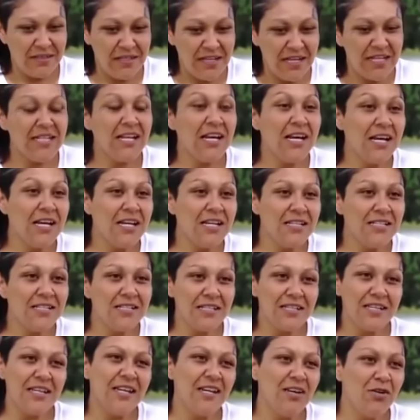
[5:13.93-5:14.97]
he
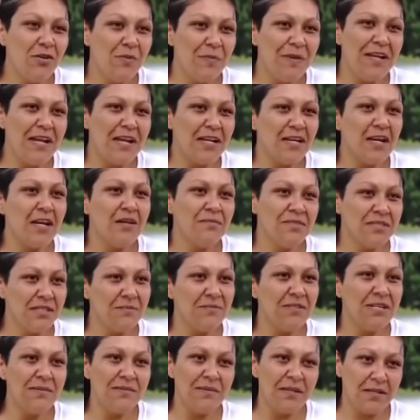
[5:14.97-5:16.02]
does, you know what I mean? I call him,
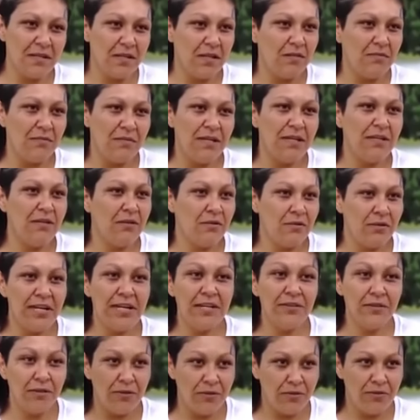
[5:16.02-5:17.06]
sometimes I call him
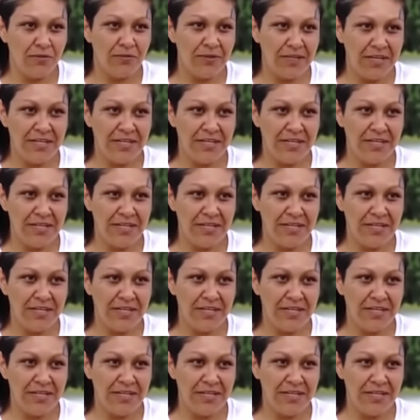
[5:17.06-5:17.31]
Hinojito,